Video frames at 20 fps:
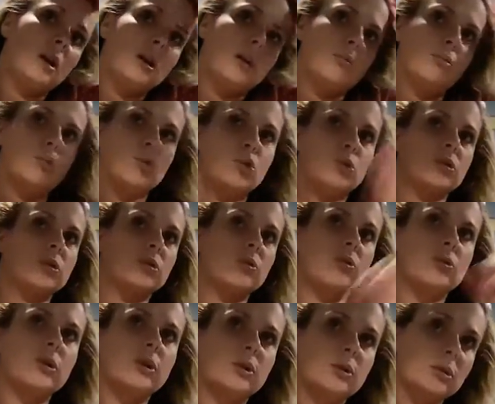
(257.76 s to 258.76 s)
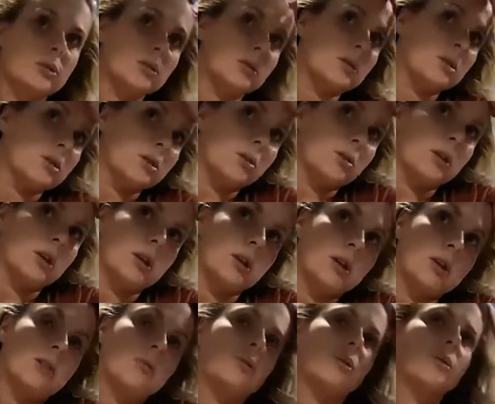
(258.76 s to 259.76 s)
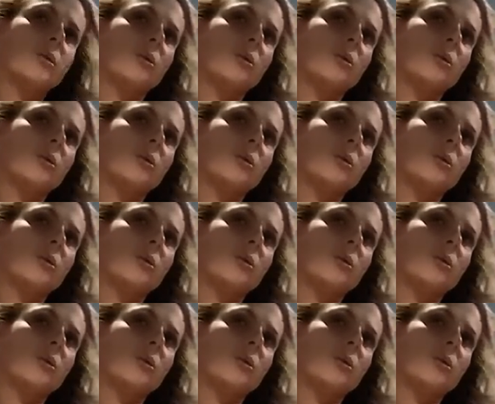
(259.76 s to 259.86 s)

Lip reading: pulls oil. So like if you